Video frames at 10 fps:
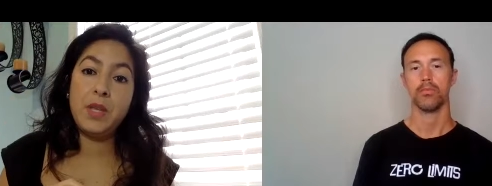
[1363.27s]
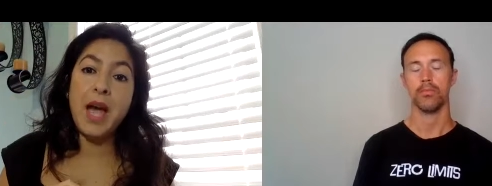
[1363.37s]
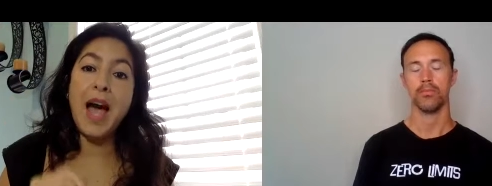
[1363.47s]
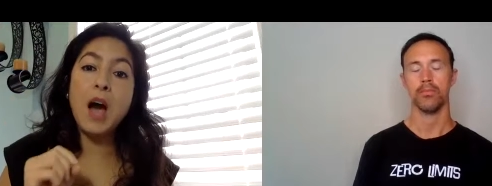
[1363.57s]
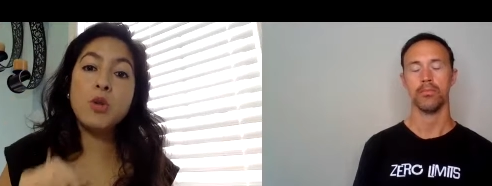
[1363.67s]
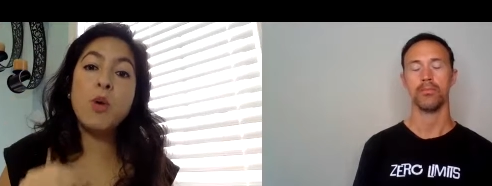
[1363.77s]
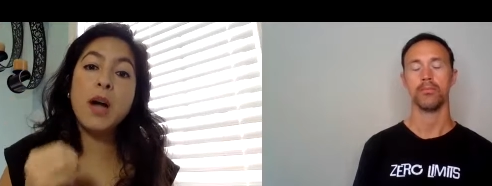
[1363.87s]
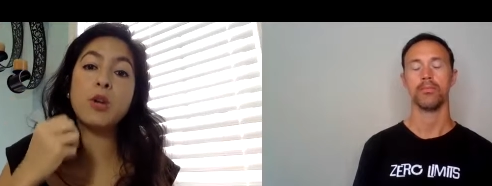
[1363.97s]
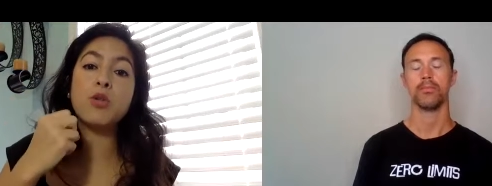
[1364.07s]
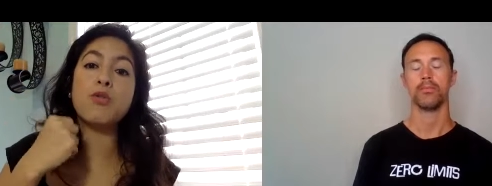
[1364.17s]
Speaker 1: How do
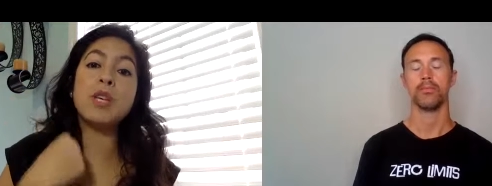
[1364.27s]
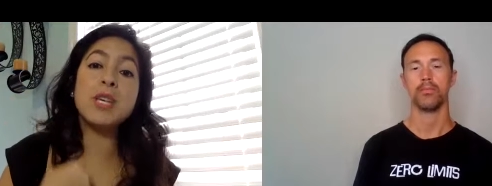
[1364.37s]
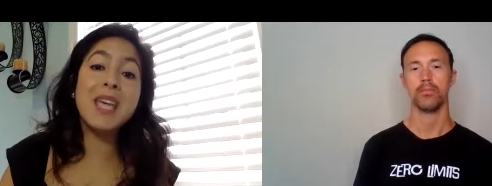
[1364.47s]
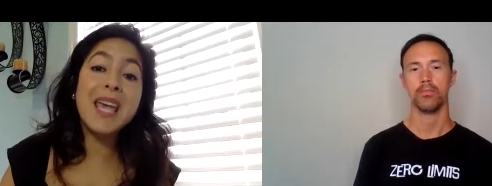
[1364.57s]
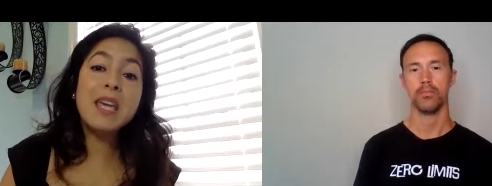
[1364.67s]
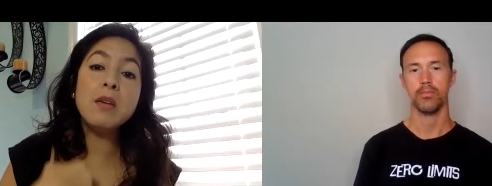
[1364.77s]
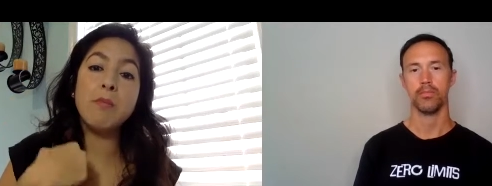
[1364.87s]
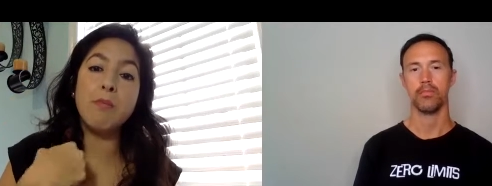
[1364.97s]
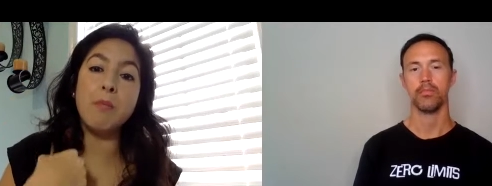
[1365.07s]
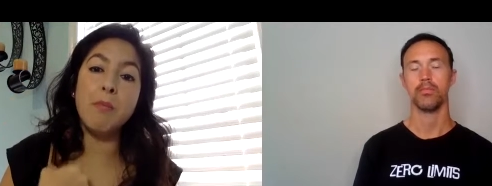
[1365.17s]
I create
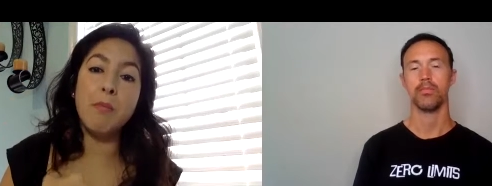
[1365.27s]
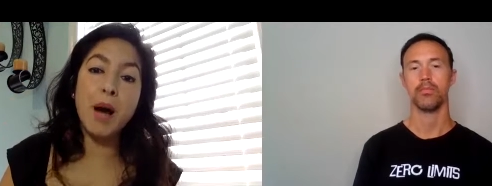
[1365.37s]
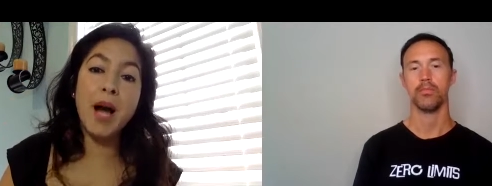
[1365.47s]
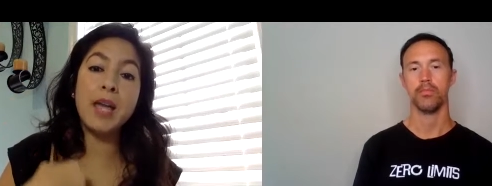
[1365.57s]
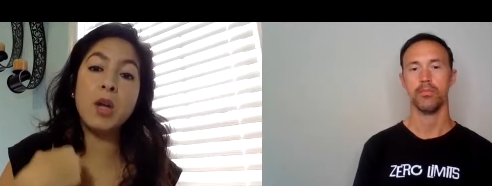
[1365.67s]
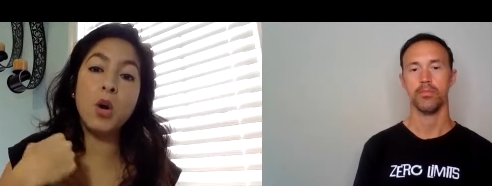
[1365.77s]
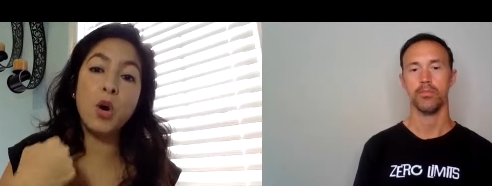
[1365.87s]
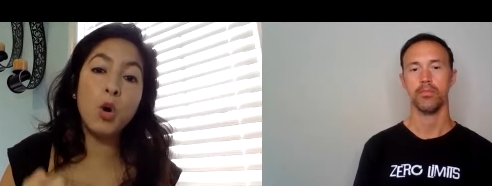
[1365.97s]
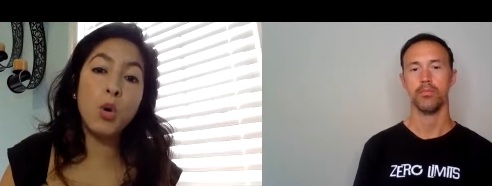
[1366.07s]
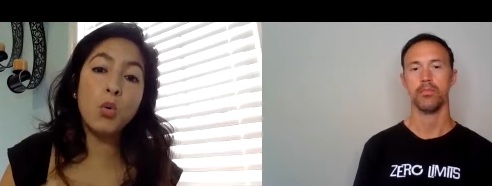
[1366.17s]
my
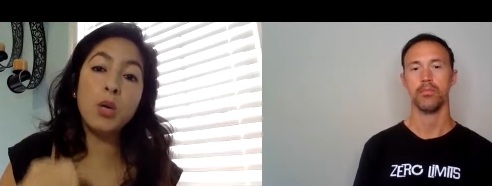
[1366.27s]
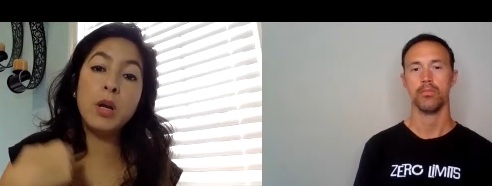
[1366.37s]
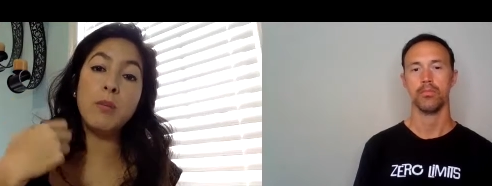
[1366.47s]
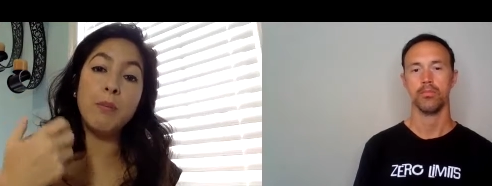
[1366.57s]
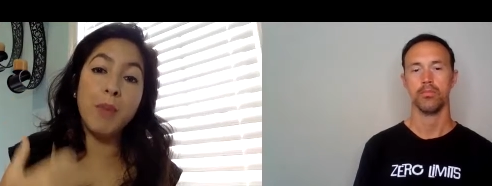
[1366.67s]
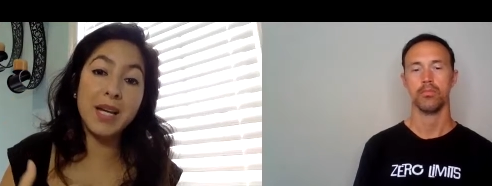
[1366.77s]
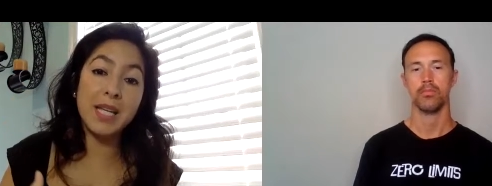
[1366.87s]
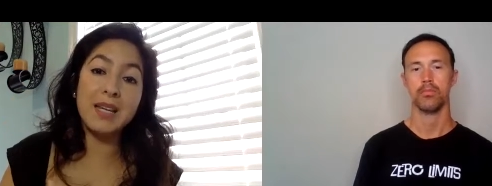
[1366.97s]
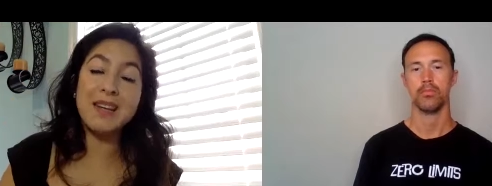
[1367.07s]
own money?